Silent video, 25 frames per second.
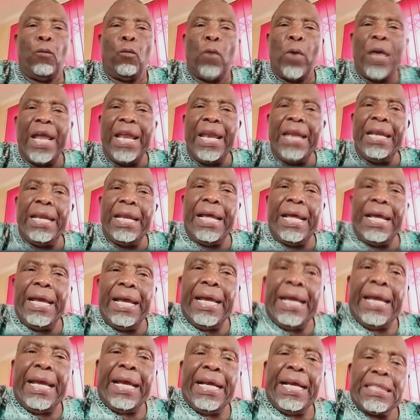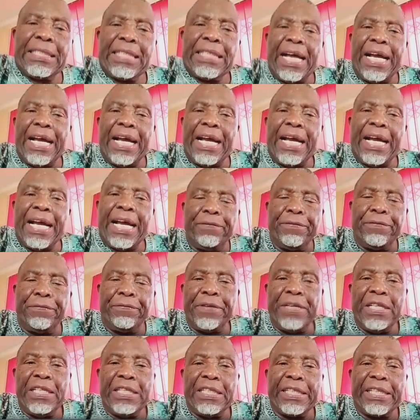Well, uh, as I have
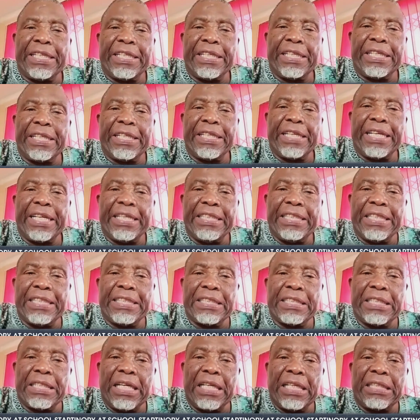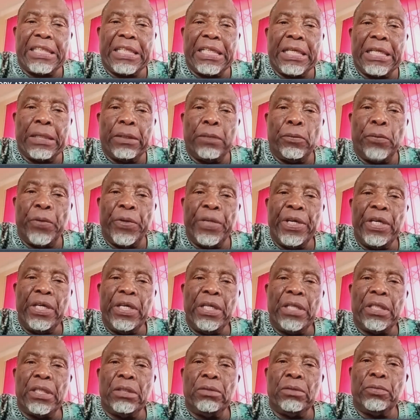indicated, is that uh, we
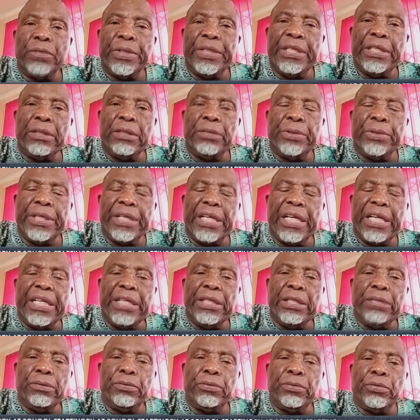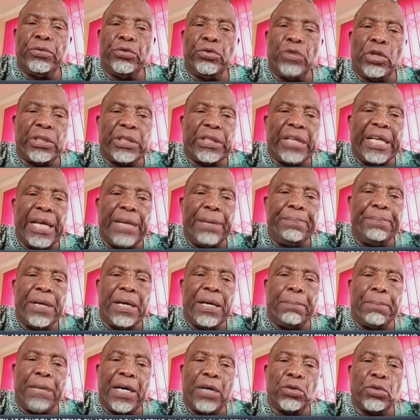we we really not happy
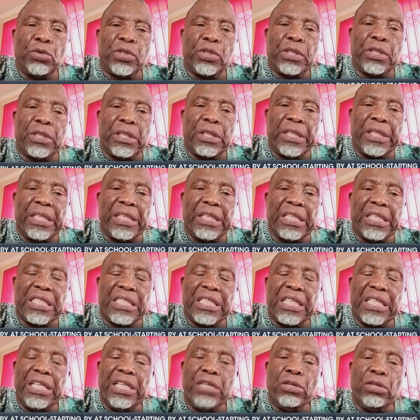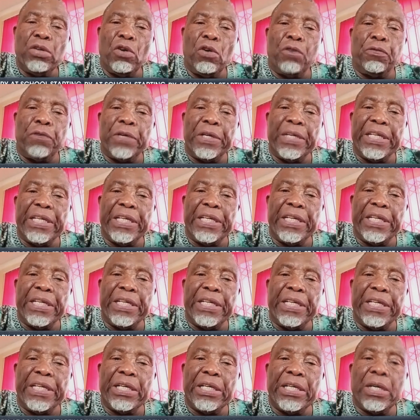about the, the selling of liquor
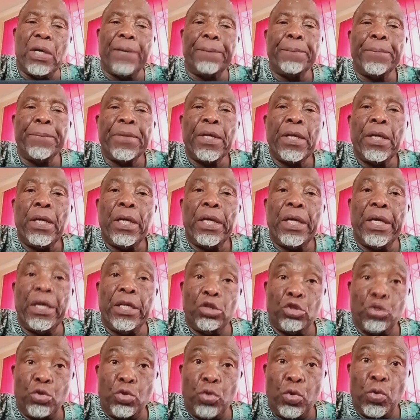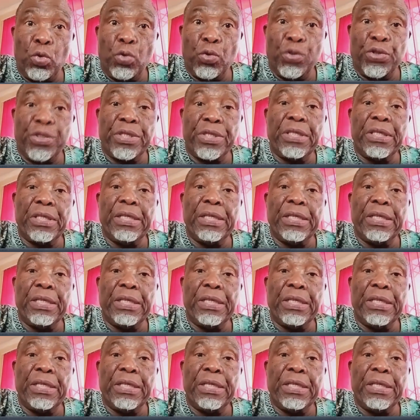in schools.